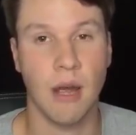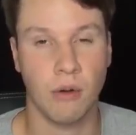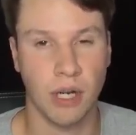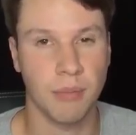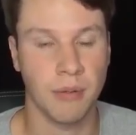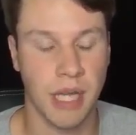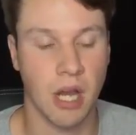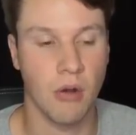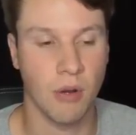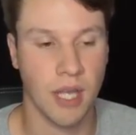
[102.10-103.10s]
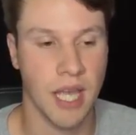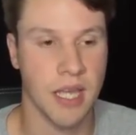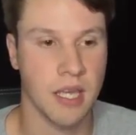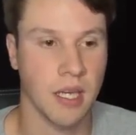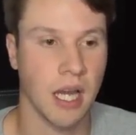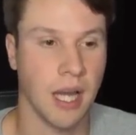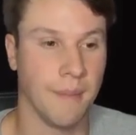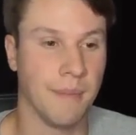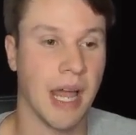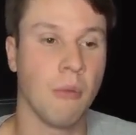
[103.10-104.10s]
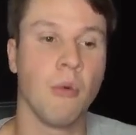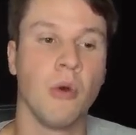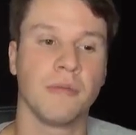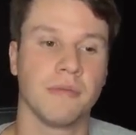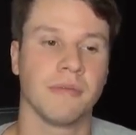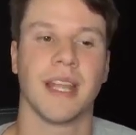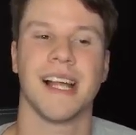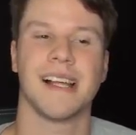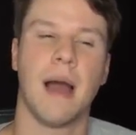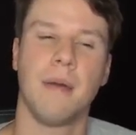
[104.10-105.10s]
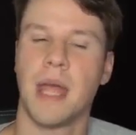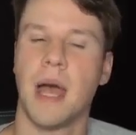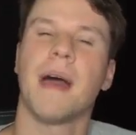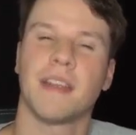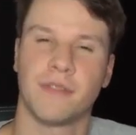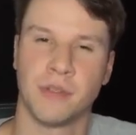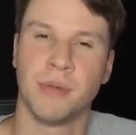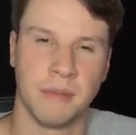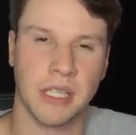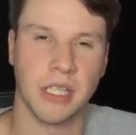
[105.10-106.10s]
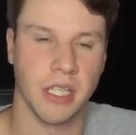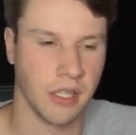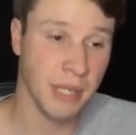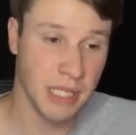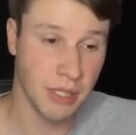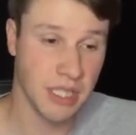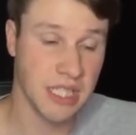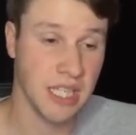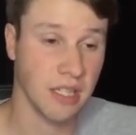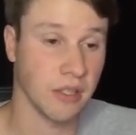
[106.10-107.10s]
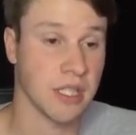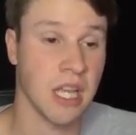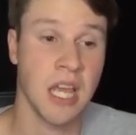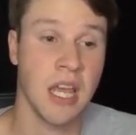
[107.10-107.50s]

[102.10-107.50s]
now, we're going to put him at okay. But I'm not mad if you put him in good. The Pittsburgh Steelers.